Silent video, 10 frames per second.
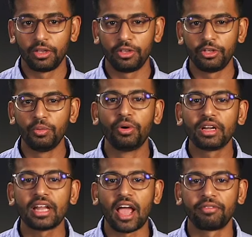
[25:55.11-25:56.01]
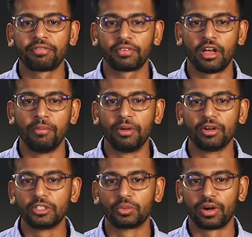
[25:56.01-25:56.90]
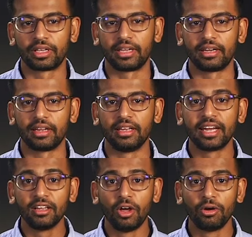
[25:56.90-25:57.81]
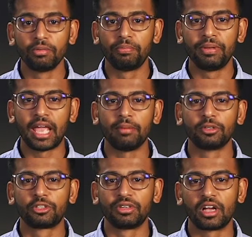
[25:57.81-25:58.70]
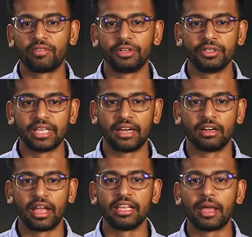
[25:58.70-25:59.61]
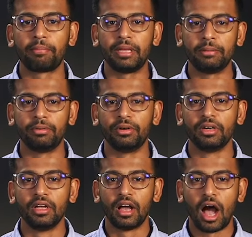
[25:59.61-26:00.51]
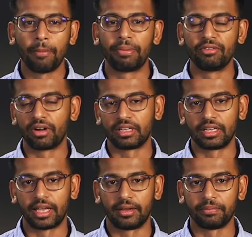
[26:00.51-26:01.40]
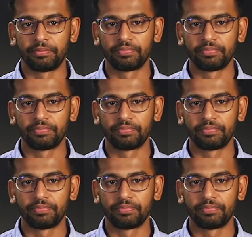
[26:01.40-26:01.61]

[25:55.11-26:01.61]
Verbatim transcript: You wouldn't have a building to work in, let alone be able to recover your data and get people up and running again.